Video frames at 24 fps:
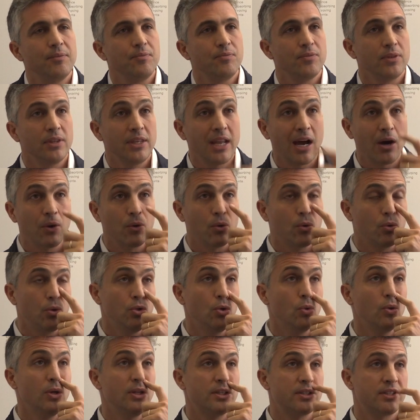now
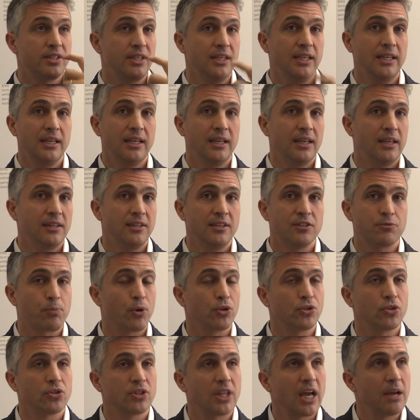you will see this
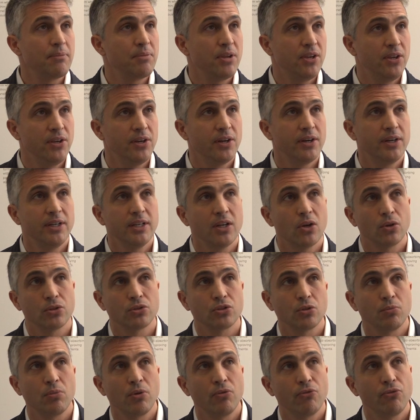prototype here in
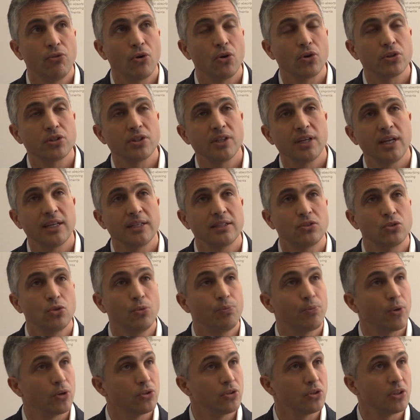Corso Monforte and
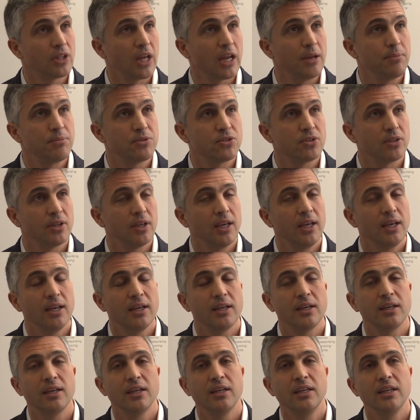two prototypes
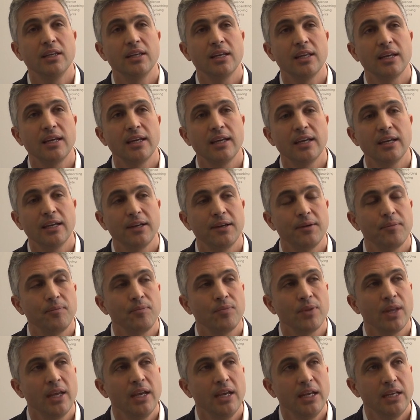in
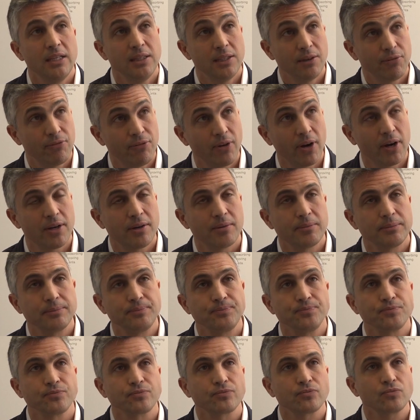the fair.
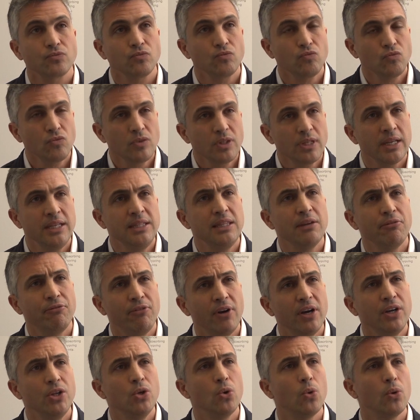In the
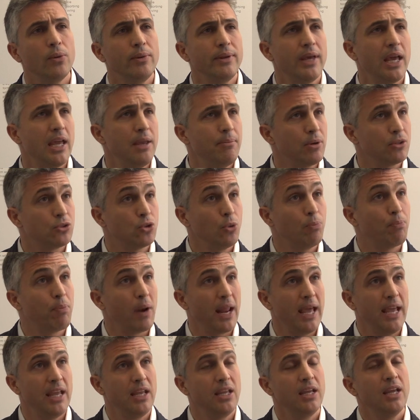fair you will be able to
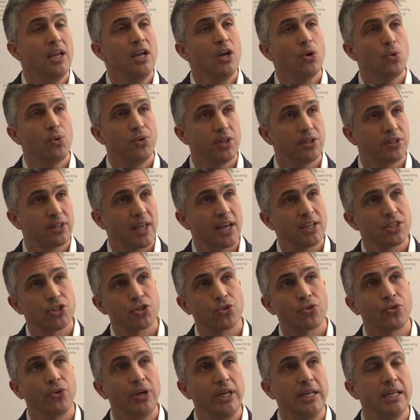play with the
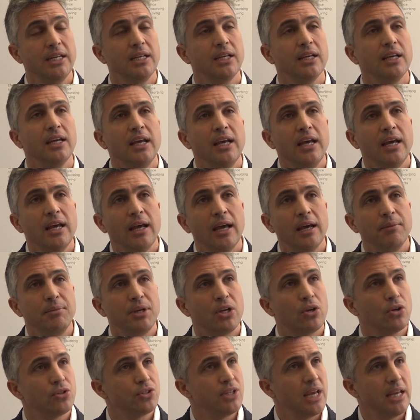touch screen,
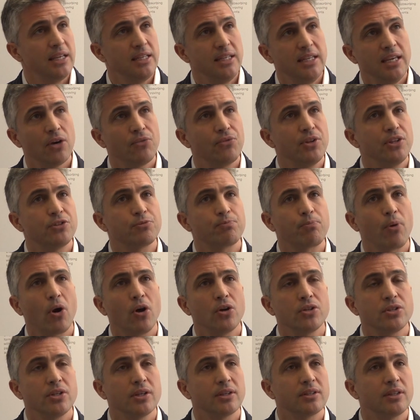because the idea of this
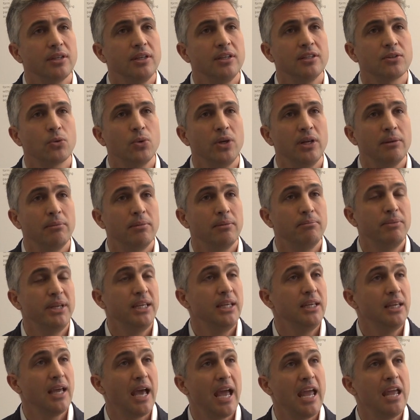project is we'll
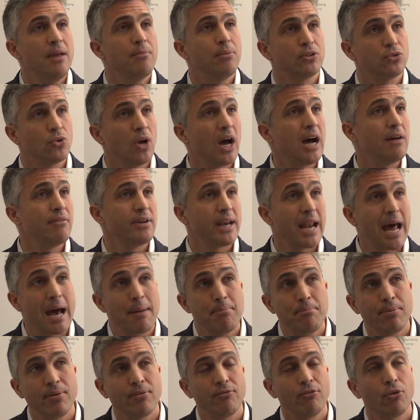be able to have an
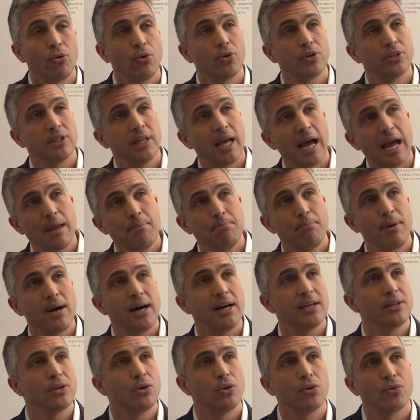app for the
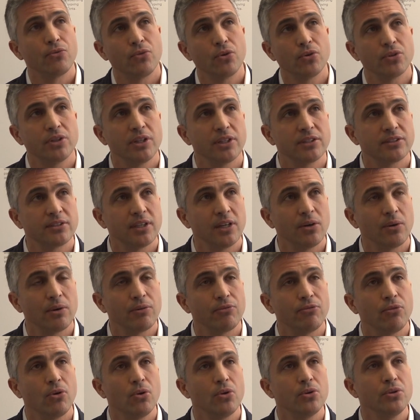iPad or for the cellular
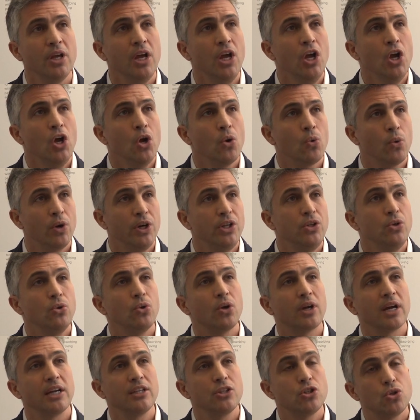phone where you
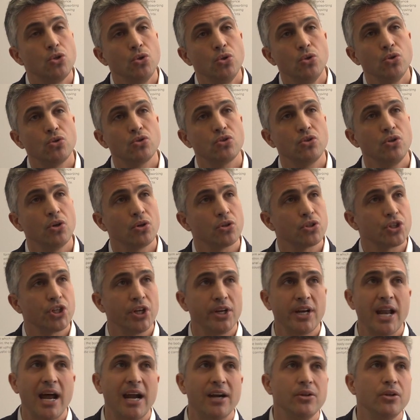can choose your
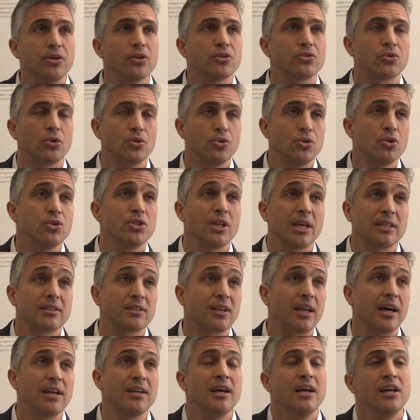scenarios, or you
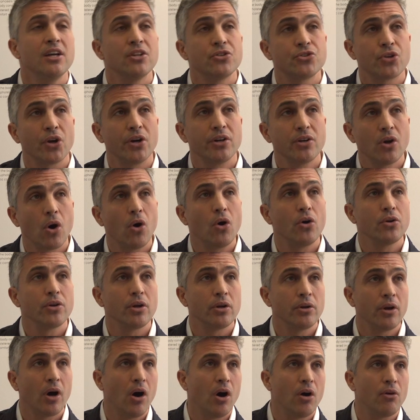just can turn on
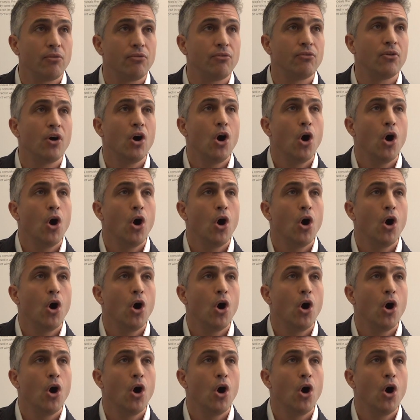and off